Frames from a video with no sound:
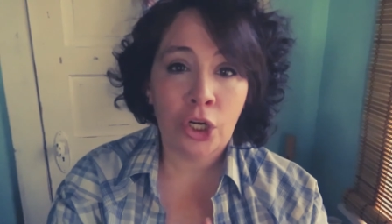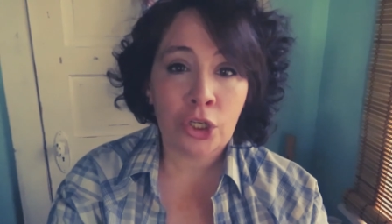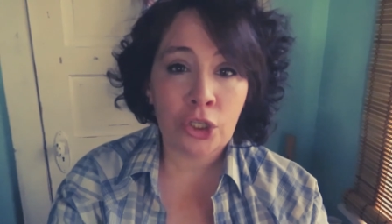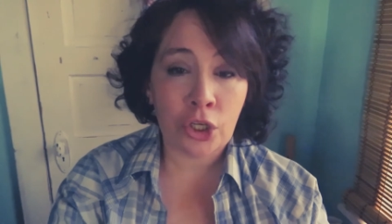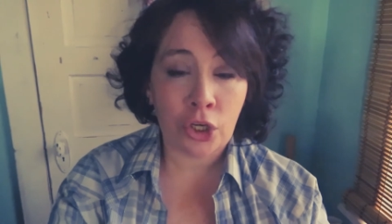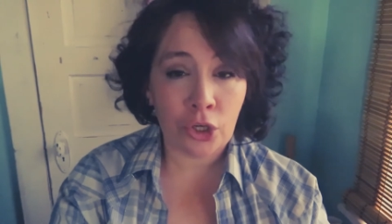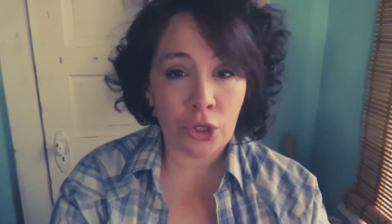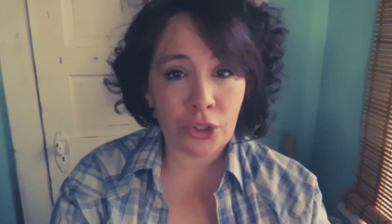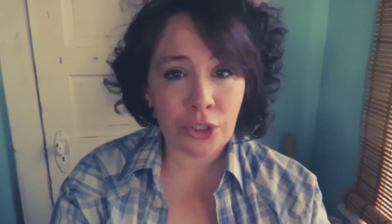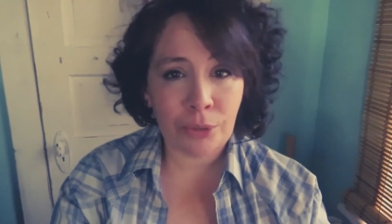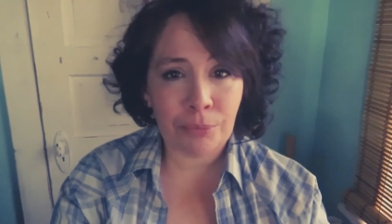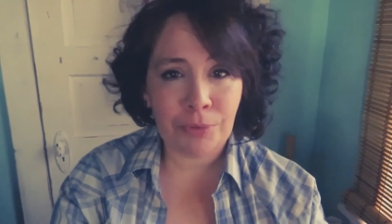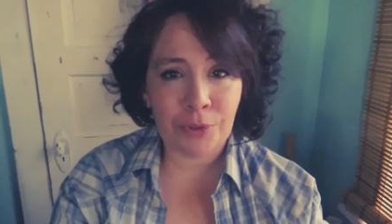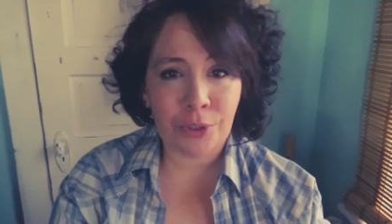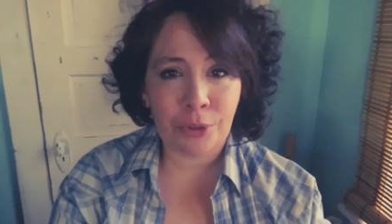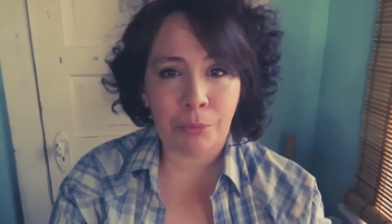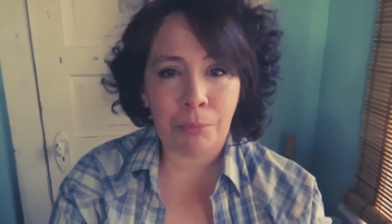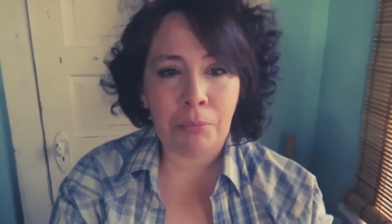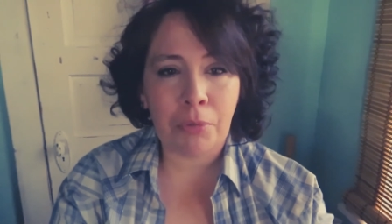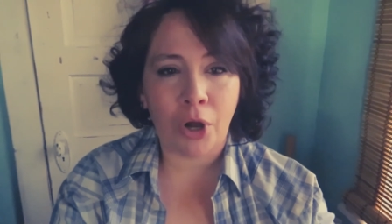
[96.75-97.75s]
curled up in
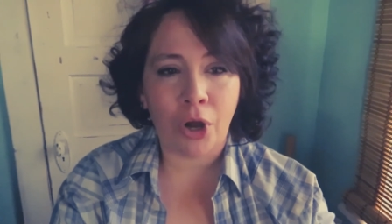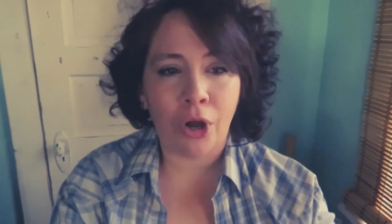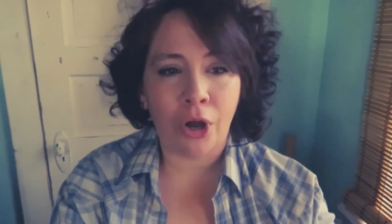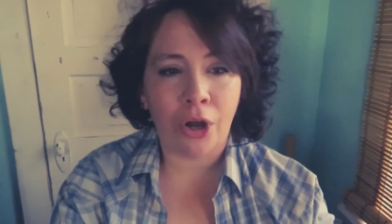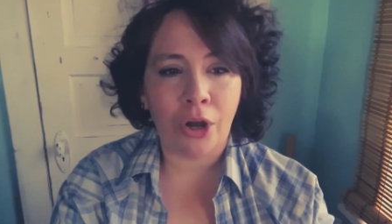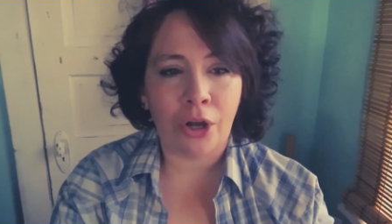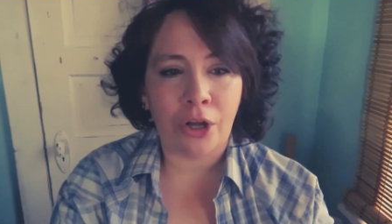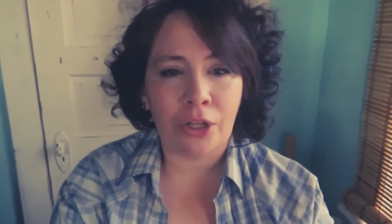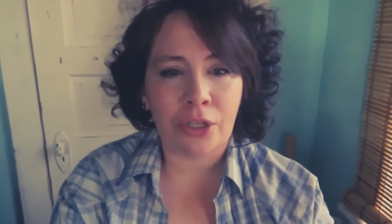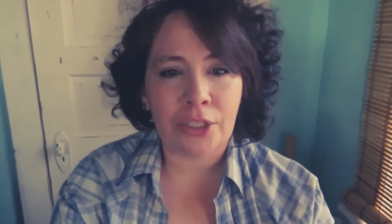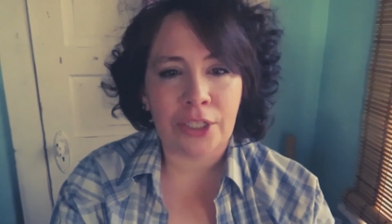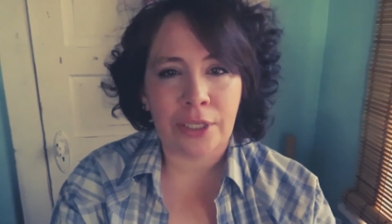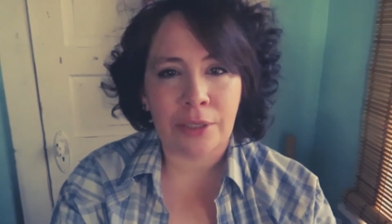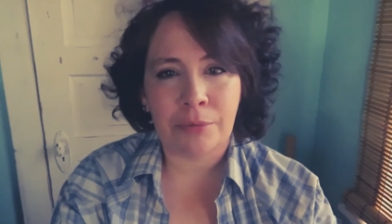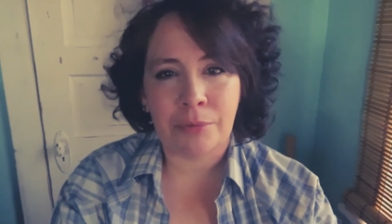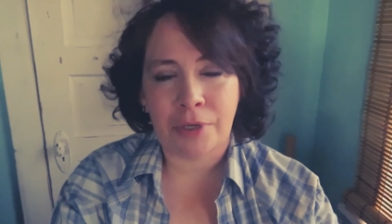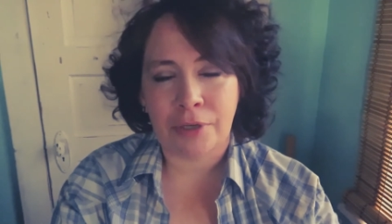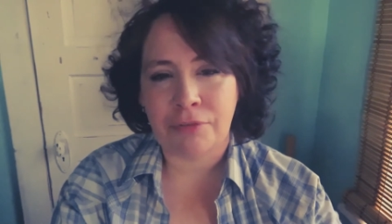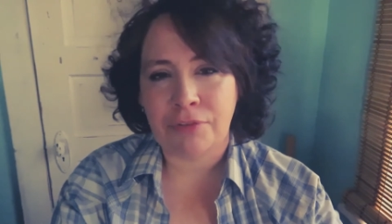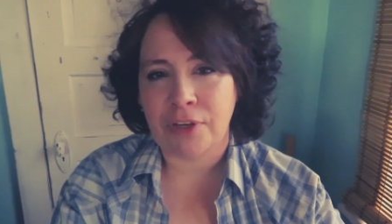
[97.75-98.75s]
a ball
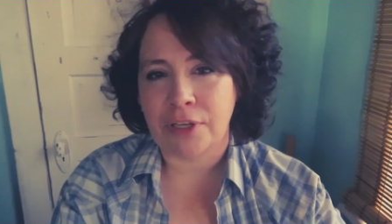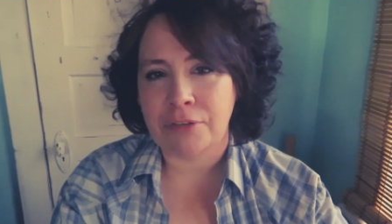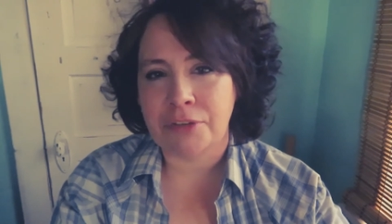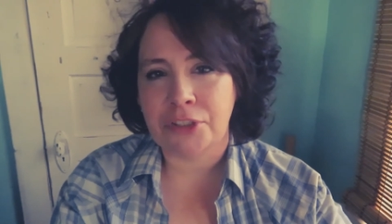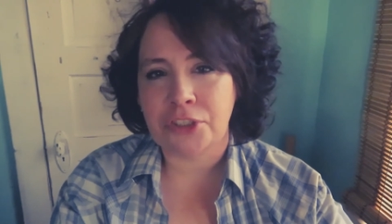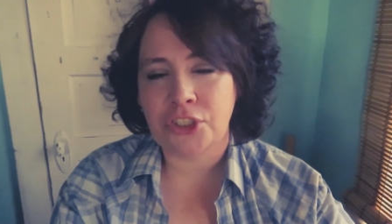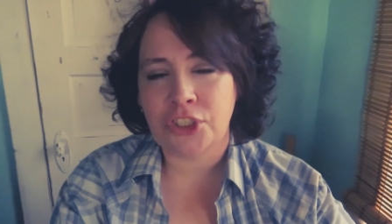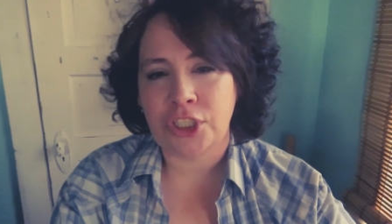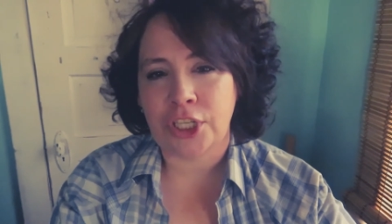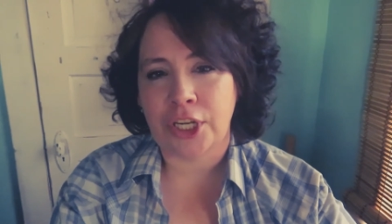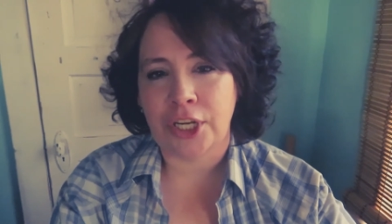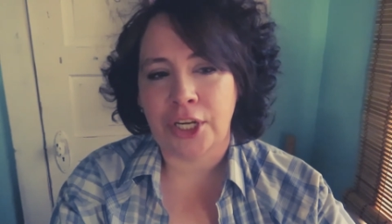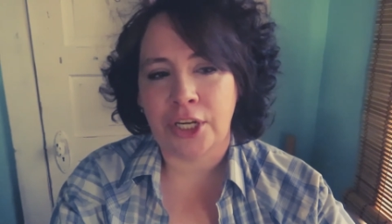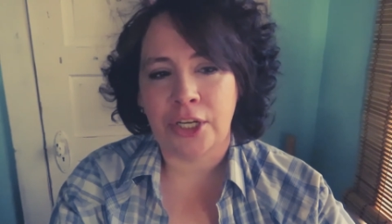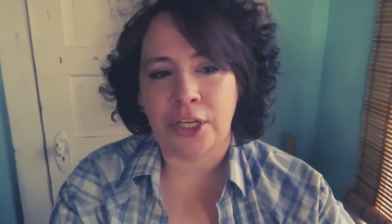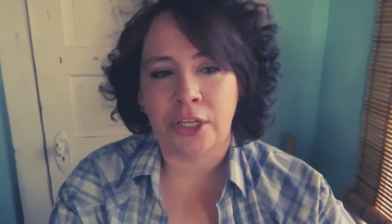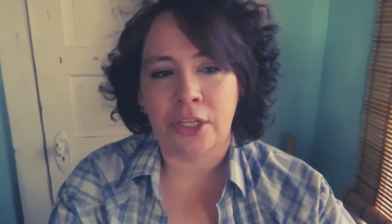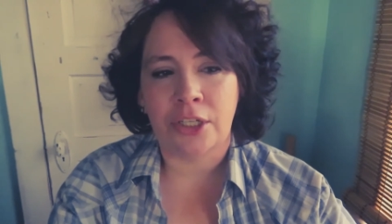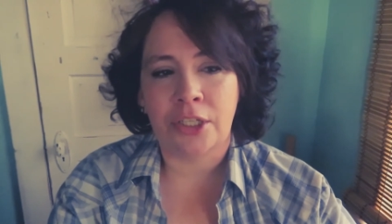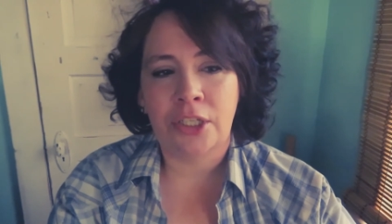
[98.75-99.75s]
in my favorite
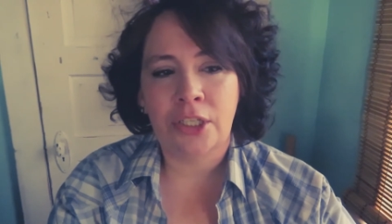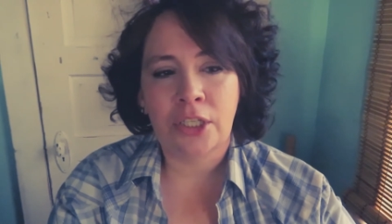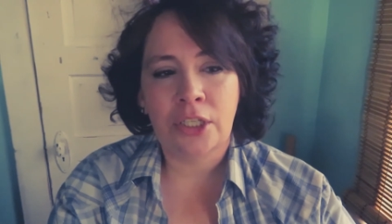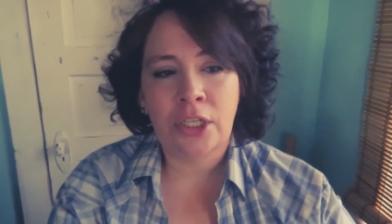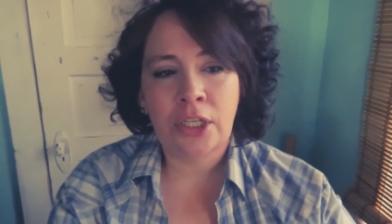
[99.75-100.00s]
chair